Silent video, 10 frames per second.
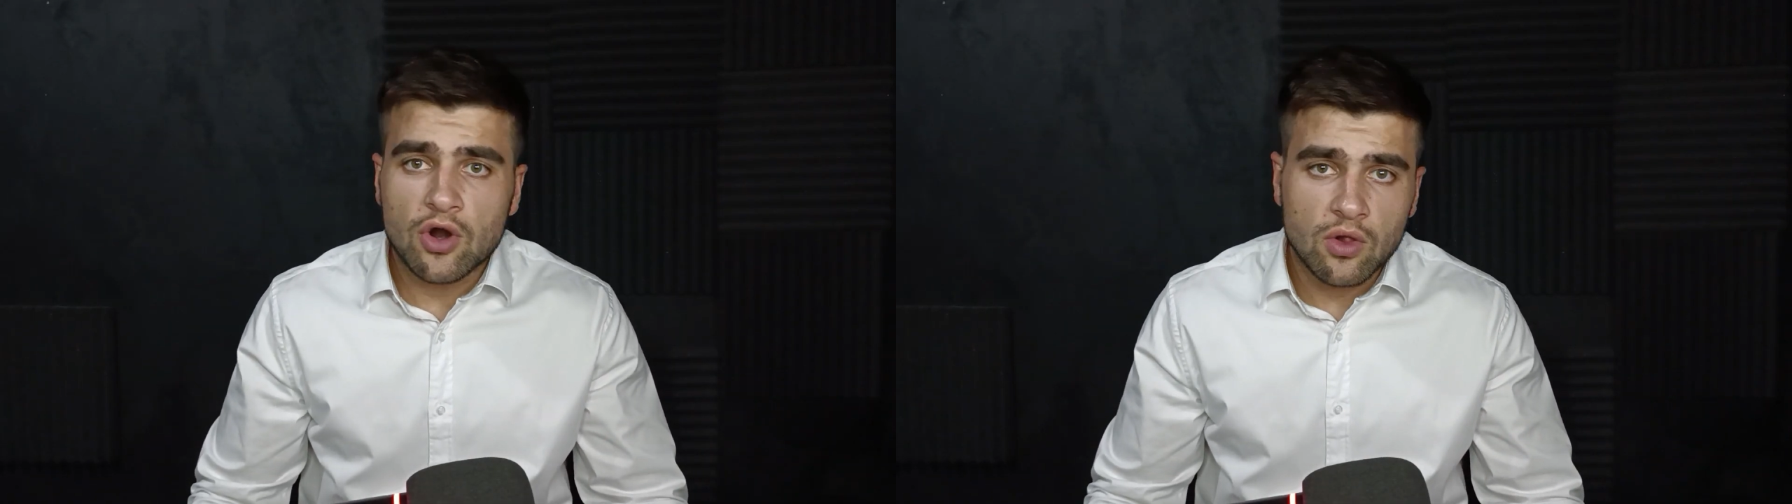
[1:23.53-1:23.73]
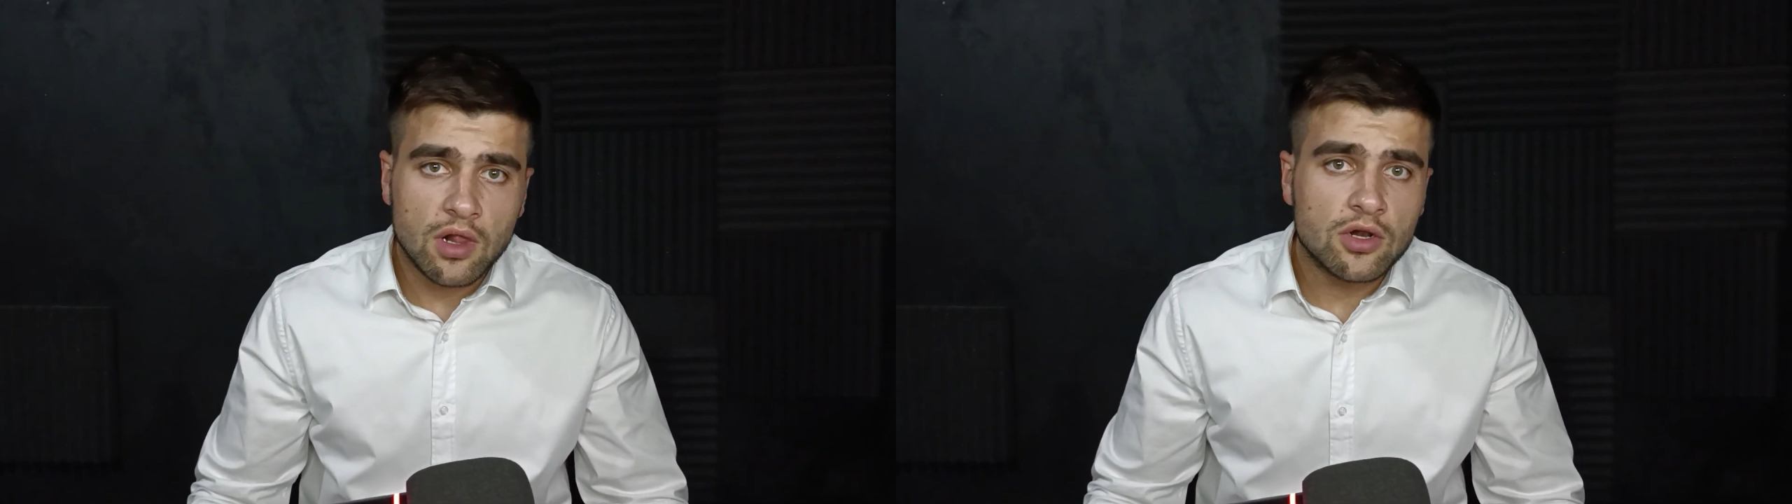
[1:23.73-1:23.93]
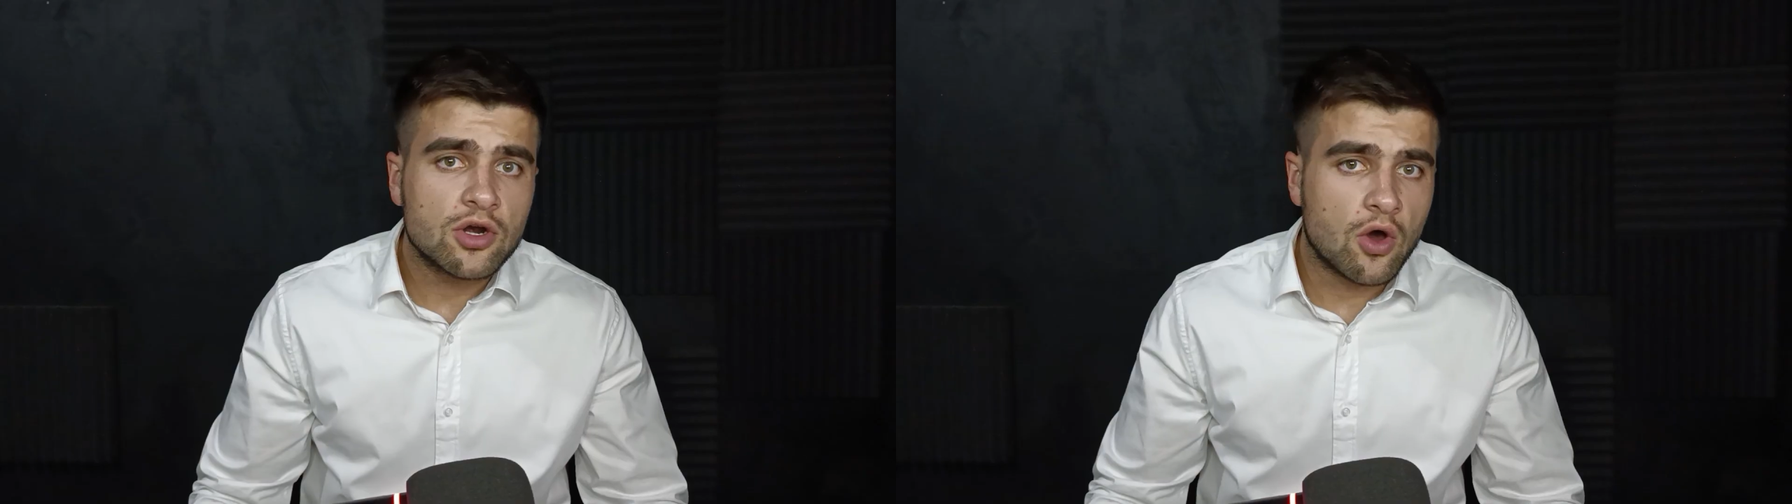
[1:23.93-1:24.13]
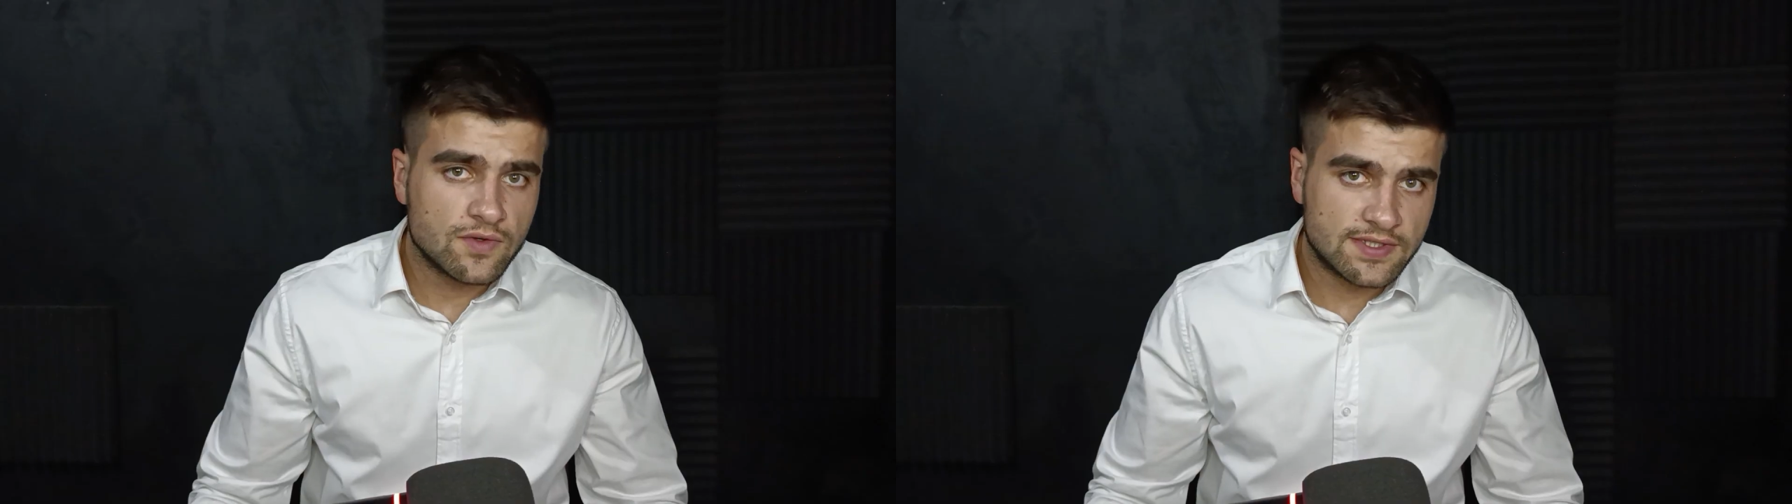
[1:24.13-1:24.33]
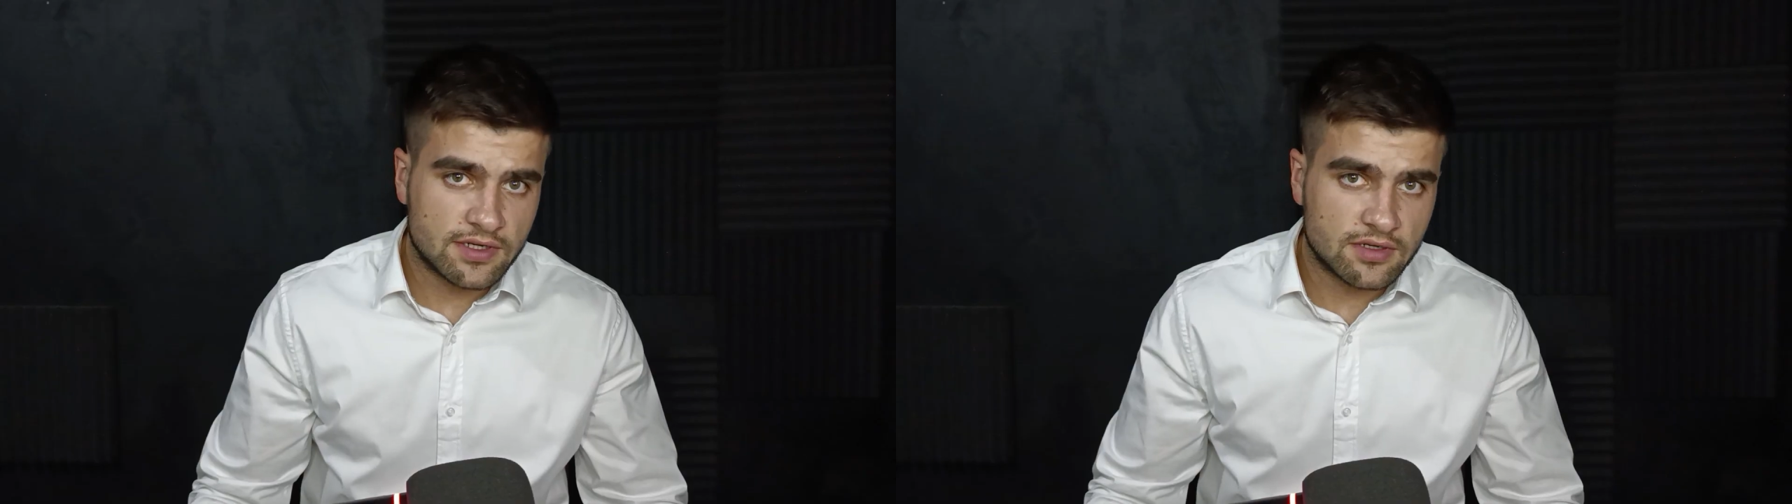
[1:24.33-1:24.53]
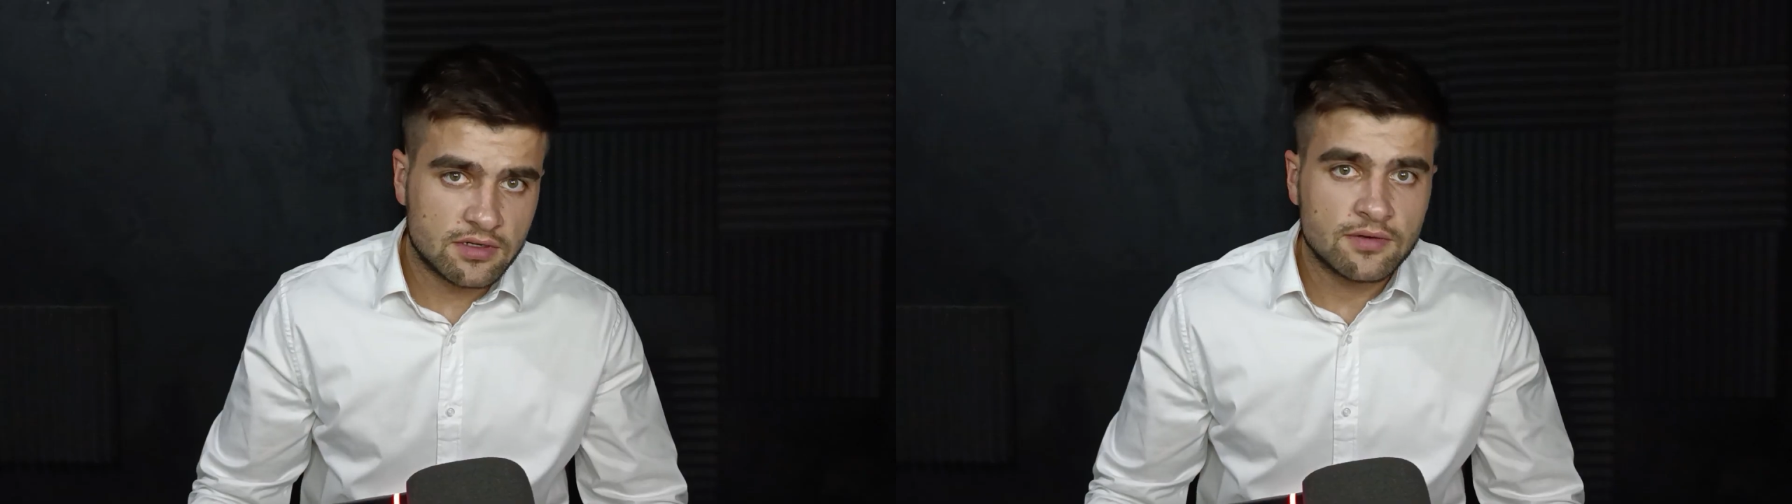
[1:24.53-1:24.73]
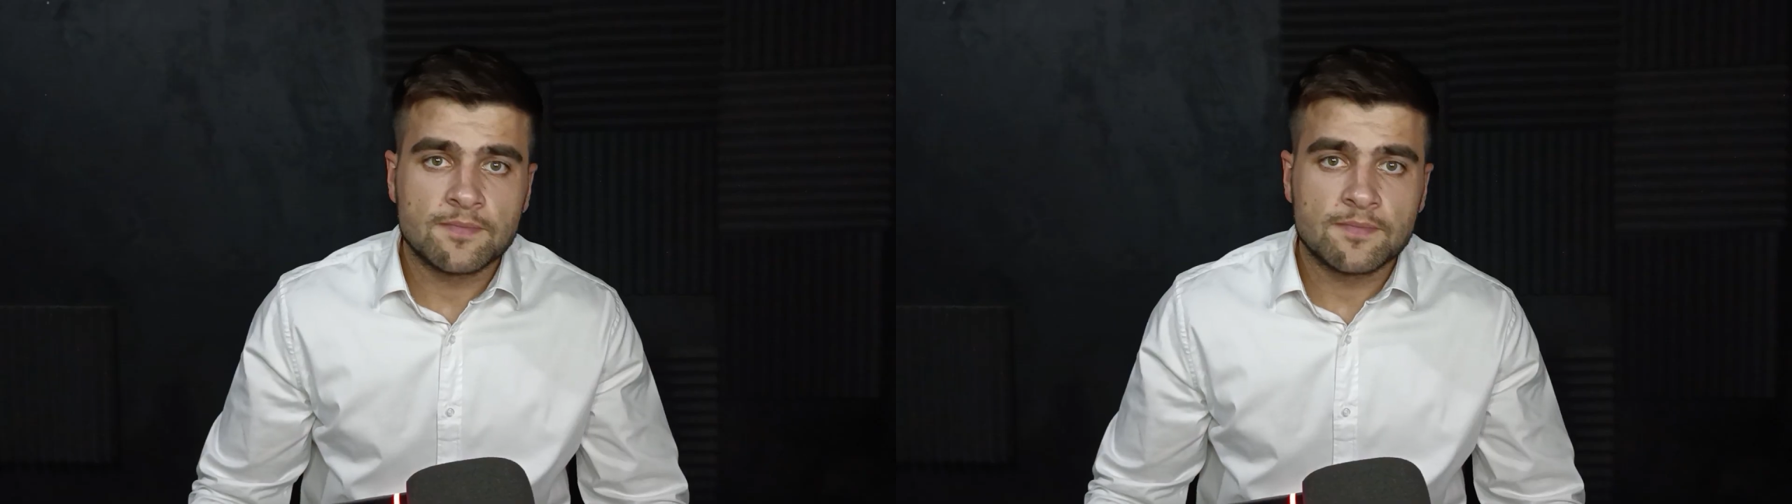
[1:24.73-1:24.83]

roller coaster